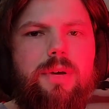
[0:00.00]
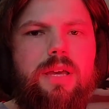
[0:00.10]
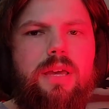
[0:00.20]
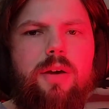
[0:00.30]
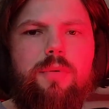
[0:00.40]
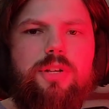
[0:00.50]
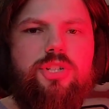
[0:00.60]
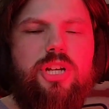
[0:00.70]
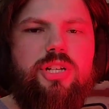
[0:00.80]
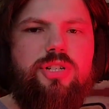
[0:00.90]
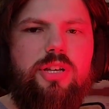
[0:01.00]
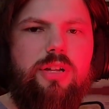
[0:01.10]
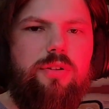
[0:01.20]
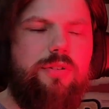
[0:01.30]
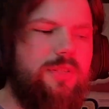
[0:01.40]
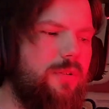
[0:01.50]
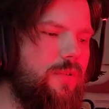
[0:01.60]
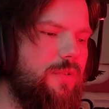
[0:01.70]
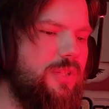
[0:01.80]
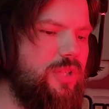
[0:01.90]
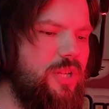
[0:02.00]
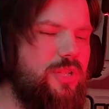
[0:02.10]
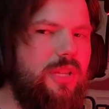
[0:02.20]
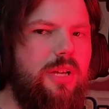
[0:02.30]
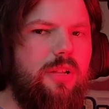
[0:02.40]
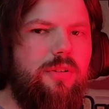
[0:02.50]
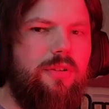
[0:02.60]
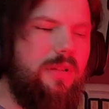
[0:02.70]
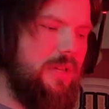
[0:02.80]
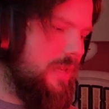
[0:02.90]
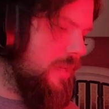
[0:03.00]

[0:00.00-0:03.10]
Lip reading: but I want to change the color. So to change the color,